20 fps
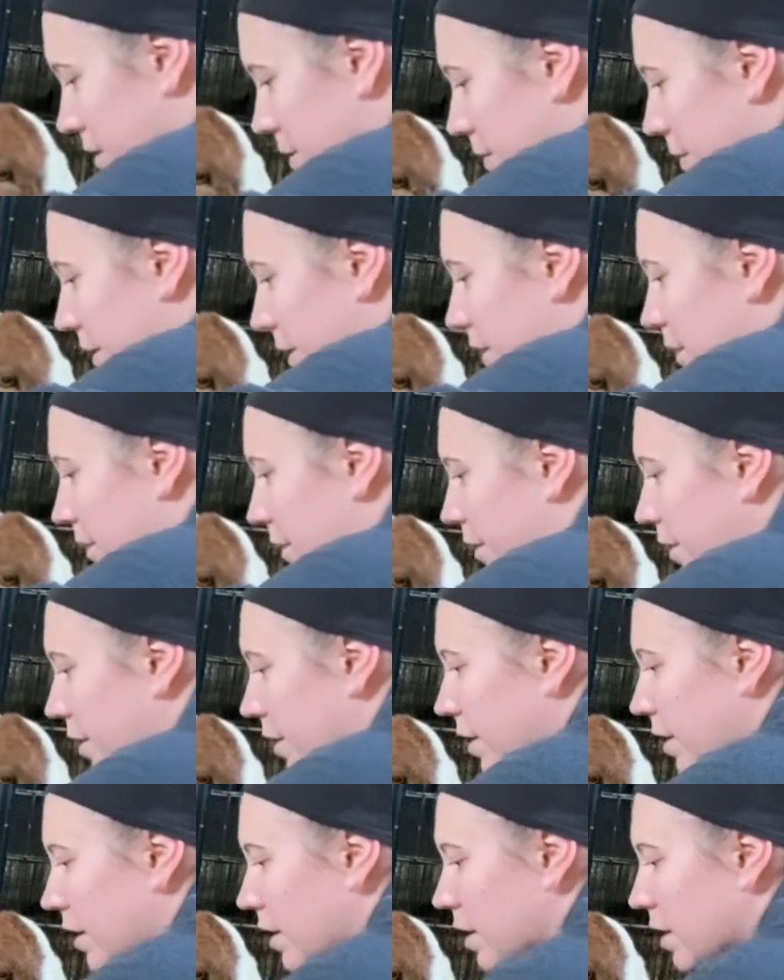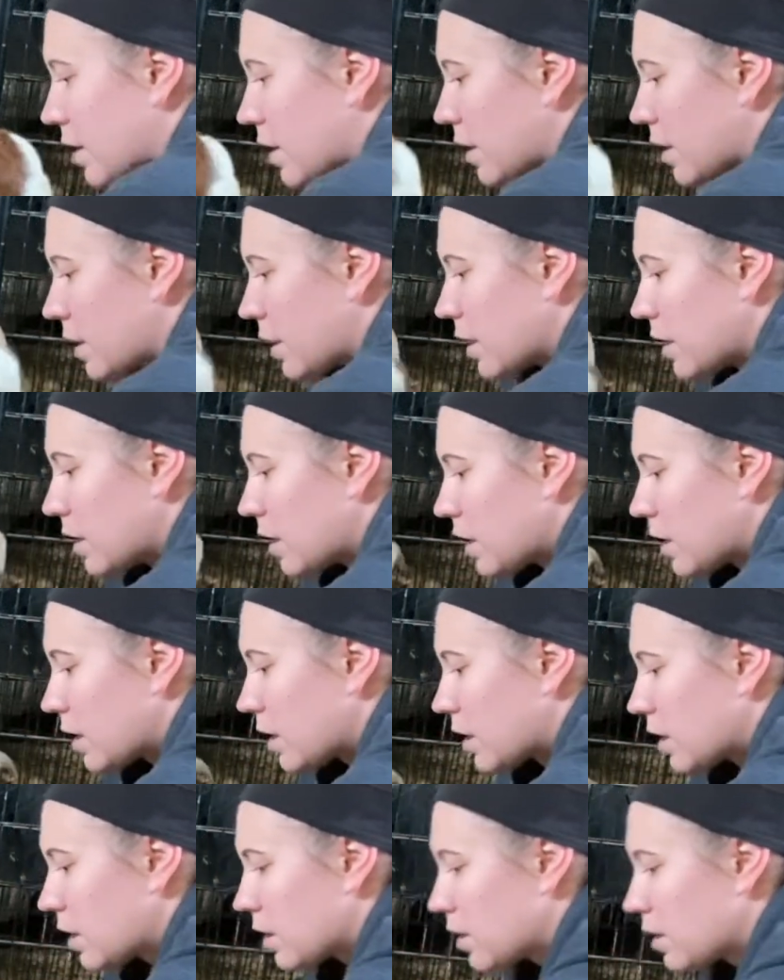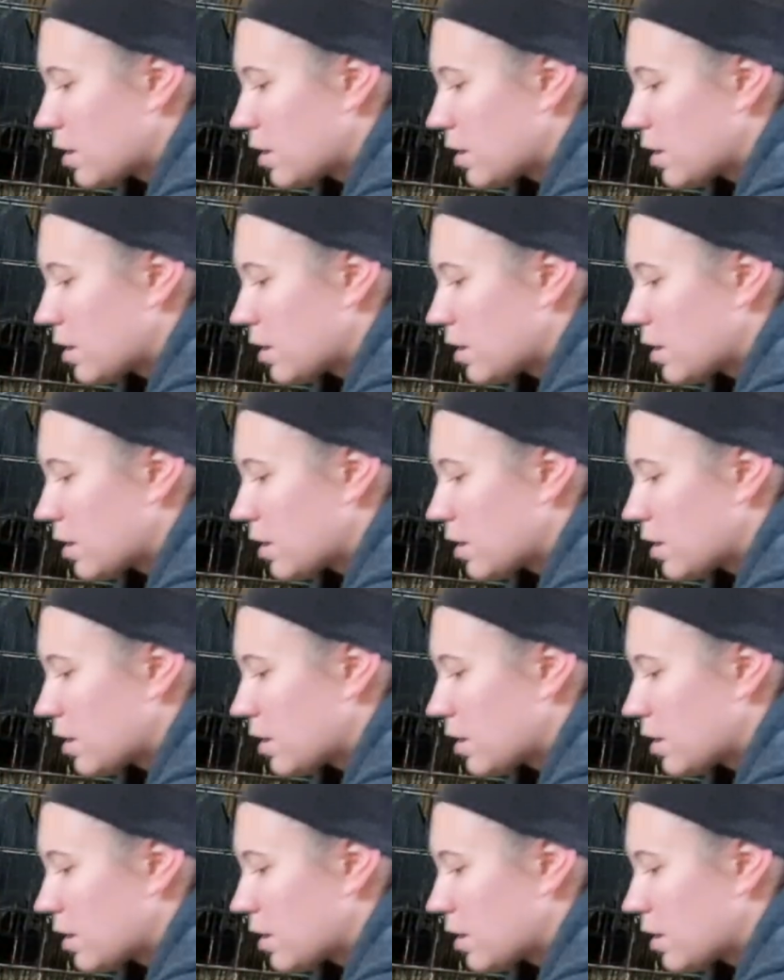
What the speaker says: No one is speaking in this clip.